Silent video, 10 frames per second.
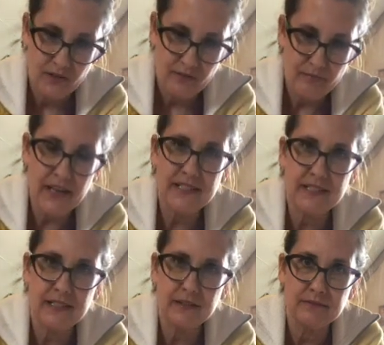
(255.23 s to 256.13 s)

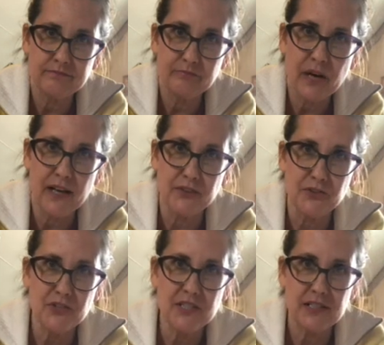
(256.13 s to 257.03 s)
medicine
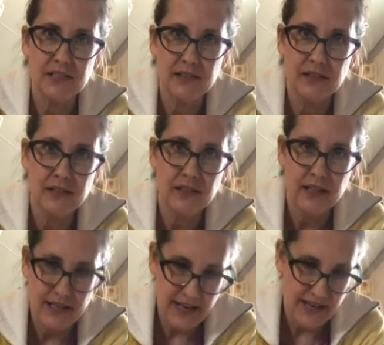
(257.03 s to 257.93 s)
bottles,
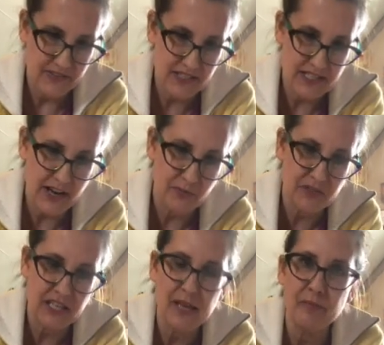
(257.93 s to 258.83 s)
and this helps
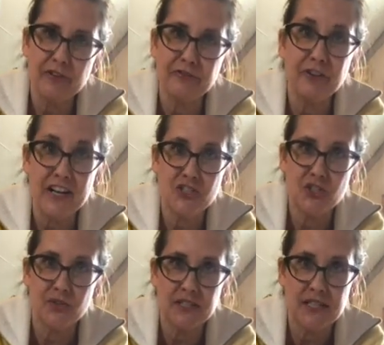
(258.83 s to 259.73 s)
keep it fresh
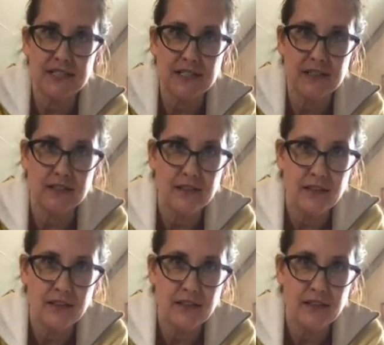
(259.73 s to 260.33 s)
so it doesn't